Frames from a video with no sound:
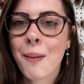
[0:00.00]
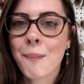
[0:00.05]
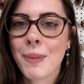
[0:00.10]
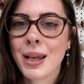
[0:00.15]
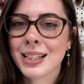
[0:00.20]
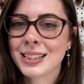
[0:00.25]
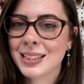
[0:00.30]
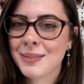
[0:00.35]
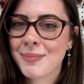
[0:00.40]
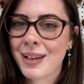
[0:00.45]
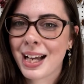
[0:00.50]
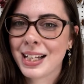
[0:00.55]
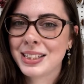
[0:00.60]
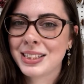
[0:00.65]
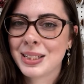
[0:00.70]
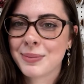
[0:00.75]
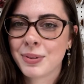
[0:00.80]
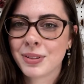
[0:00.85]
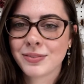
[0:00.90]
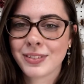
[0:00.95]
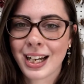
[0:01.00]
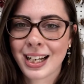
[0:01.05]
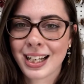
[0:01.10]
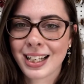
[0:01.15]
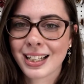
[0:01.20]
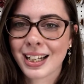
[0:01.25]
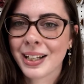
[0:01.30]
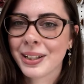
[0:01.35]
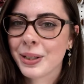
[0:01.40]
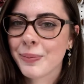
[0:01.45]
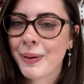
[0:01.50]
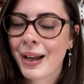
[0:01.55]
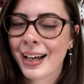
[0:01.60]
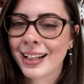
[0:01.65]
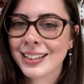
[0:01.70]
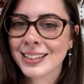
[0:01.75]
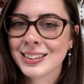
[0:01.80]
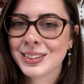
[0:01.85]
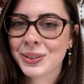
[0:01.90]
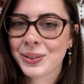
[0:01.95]
Mix and match the provided color
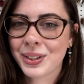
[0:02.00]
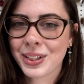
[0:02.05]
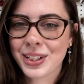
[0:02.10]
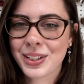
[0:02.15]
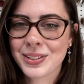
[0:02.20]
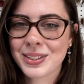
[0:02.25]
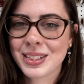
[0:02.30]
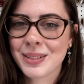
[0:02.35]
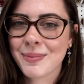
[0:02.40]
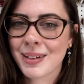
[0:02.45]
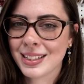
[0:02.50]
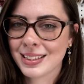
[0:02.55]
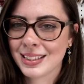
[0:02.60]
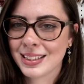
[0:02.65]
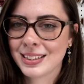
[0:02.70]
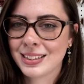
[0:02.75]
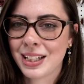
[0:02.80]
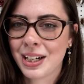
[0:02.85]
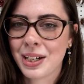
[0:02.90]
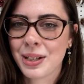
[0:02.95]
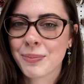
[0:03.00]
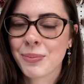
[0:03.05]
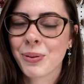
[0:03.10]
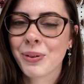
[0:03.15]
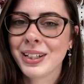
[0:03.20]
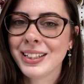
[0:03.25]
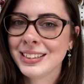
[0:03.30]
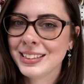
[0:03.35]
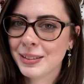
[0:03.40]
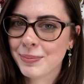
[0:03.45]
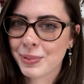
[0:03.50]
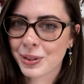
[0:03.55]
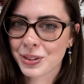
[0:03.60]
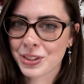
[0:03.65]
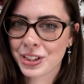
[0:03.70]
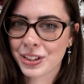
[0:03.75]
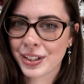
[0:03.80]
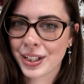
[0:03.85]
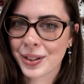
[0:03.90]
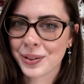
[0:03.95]
palettes or use them as a starting point to
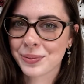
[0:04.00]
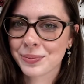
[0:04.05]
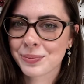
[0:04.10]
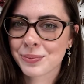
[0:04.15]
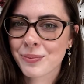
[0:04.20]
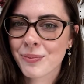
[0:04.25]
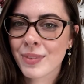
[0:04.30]
build your own.